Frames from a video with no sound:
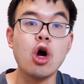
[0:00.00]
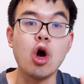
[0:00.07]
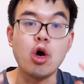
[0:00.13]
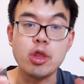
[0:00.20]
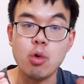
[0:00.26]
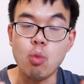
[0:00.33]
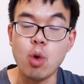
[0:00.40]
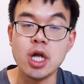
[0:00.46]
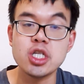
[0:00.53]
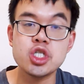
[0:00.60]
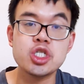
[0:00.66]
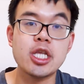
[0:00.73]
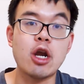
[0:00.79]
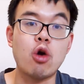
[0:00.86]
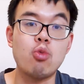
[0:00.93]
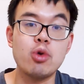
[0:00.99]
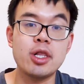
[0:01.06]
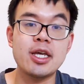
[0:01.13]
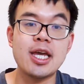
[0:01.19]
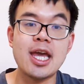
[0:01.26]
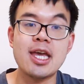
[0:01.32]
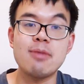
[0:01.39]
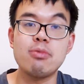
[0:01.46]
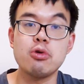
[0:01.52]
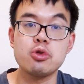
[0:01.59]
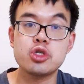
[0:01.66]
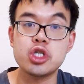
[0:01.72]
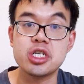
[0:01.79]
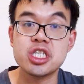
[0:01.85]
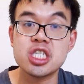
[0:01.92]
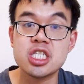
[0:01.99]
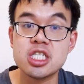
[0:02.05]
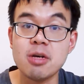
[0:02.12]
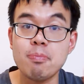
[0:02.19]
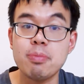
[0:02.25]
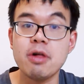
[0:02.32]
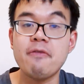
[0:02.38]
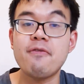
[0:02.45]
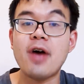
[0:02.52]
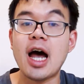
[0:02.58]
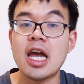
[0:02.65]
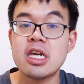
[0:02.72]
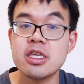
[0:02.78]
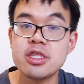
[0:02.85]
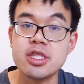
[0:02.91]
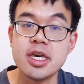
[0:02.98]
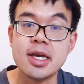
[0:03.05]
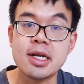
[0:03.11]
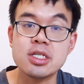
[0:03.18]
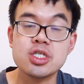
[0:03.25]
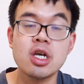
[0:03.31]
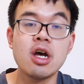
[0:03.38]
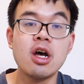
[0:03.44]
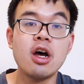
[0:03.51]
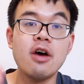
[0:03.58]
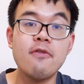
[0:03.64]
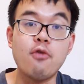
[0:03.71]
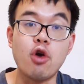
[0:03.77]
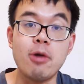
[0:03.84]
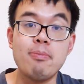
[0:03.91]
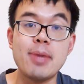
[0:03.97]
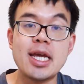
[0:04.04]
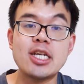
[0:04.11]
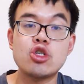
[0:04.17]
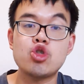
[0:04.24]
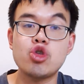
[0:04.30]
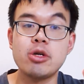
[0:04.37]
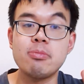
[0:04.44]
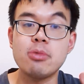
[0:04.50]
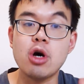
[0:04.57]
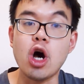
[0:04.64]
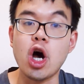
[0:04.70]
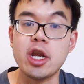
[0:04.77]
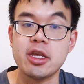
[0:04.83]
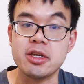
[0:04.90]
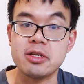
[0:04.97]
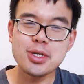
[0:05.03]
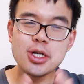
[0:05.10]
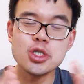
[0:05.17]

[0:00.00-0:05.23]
are the ones that are really able to simplify things for a mainstream audience.